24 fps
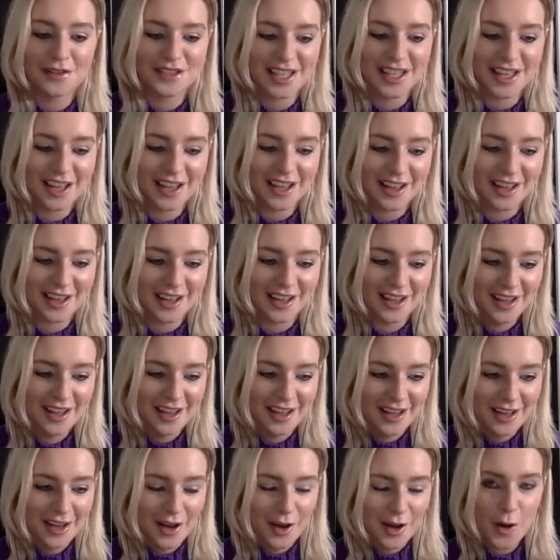to
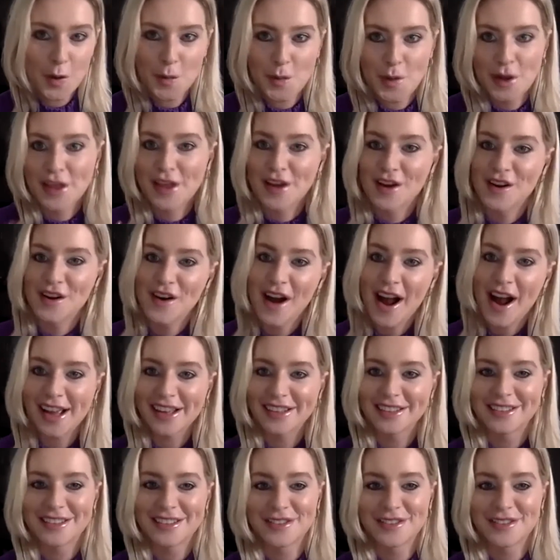open their eyes to